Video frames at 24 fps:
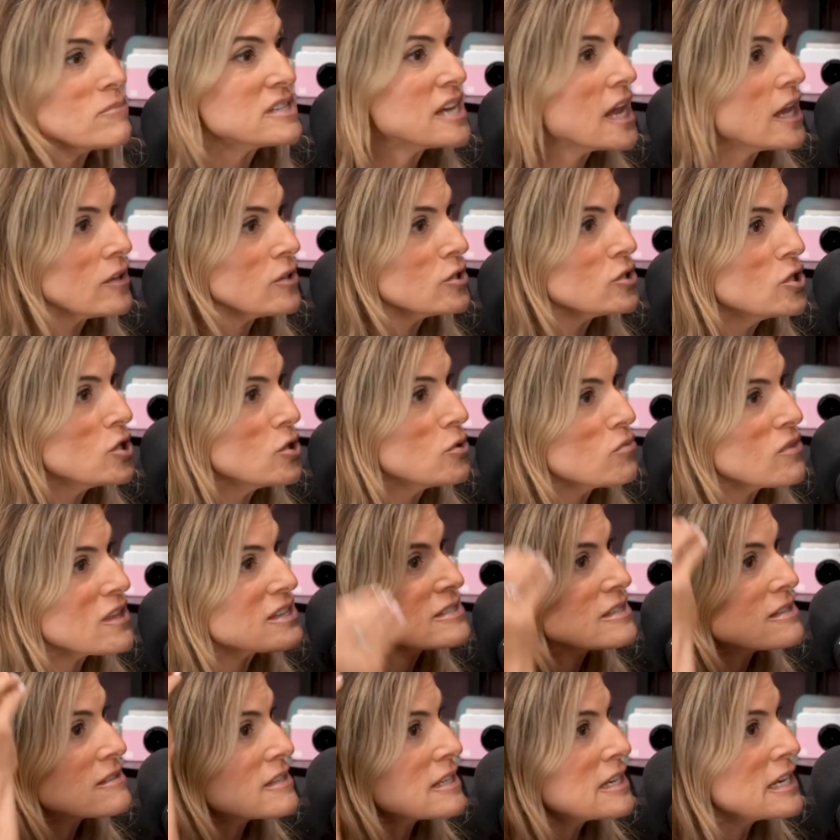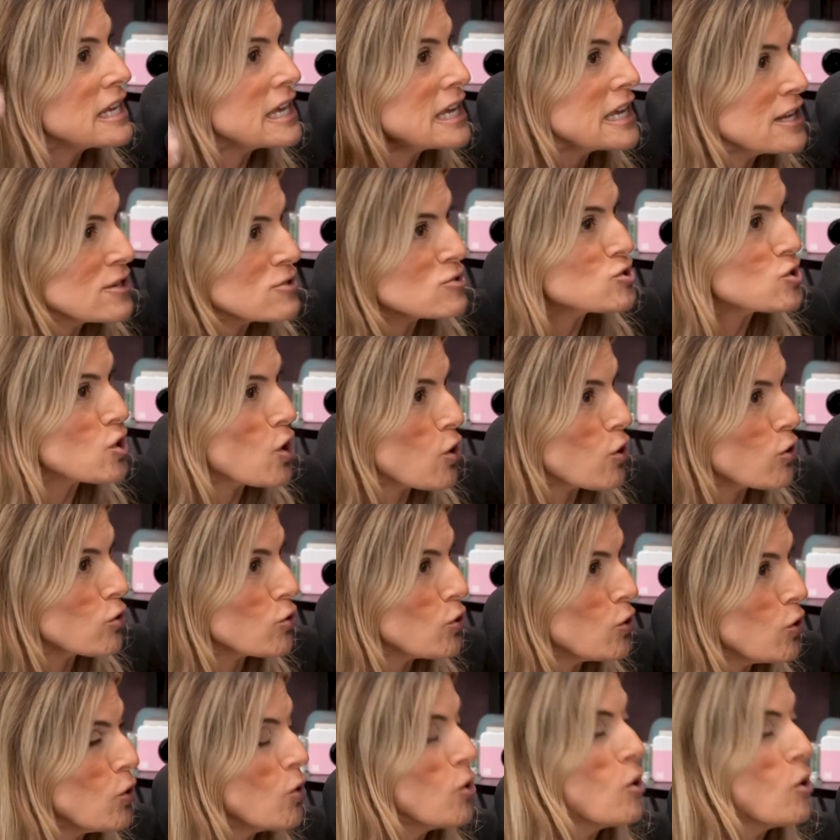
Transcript: telling you, this is an internal.